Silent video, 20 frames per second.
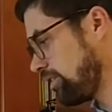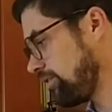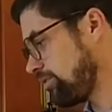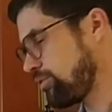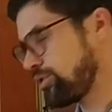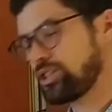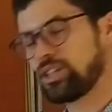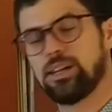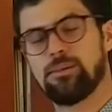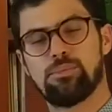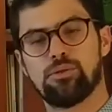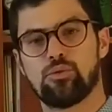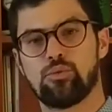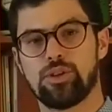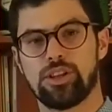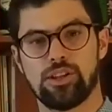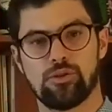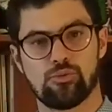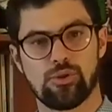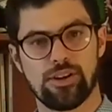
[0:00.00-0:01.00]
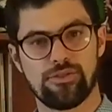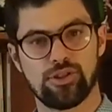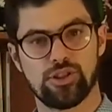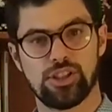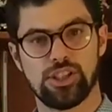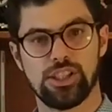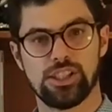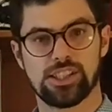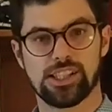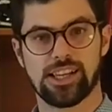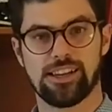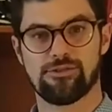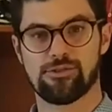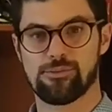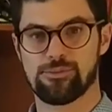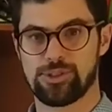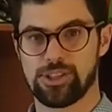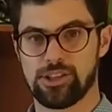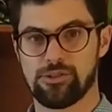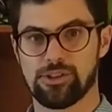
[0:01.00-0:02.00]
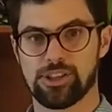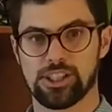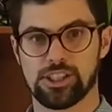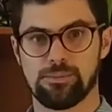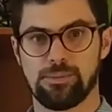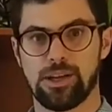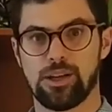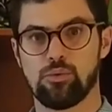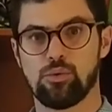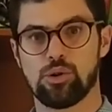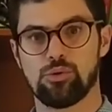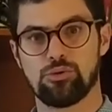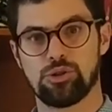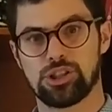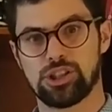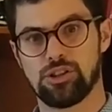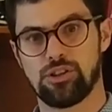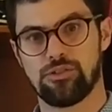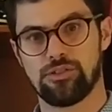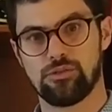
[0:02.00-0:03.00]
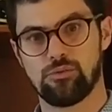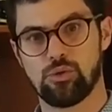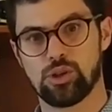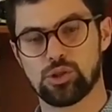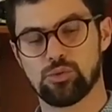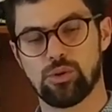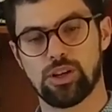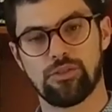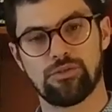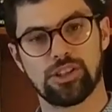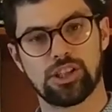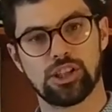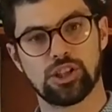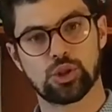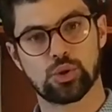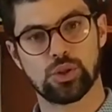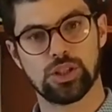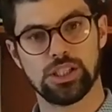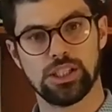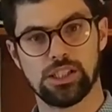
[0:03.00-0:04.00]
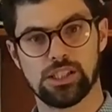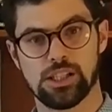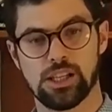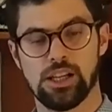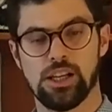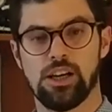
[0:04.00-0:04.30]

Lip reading: For example, with the refugees coming from Syria, Spain was one of the countries